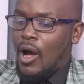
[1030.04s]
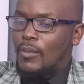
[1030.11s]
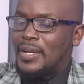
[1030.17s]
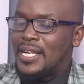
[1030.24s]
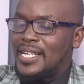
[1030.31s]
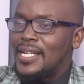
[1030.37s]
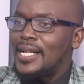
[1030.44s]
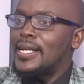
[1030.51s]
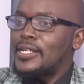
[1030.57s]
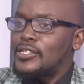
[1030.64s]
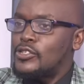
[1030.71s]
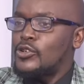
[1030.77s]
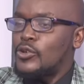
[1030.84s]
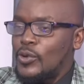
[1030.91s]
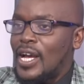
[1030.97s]
many clinics
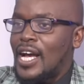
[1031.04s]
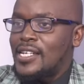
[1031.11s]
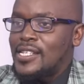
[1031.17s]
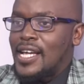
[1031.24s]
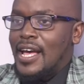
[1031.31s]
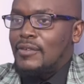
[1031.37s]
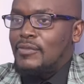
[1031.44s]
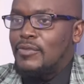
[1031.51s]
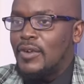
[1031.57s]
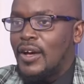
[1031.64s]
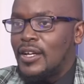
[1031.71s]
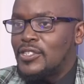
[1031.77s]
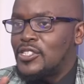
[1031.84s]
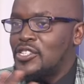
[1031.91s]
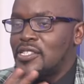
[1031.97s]
do you guys
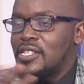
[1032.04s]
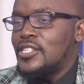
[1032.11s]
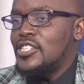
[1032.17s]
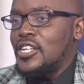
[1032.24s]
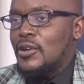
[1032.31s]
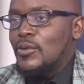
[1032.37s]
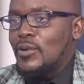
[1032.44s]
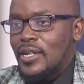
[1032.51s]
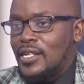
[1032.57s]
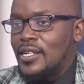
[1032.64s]
have just in general?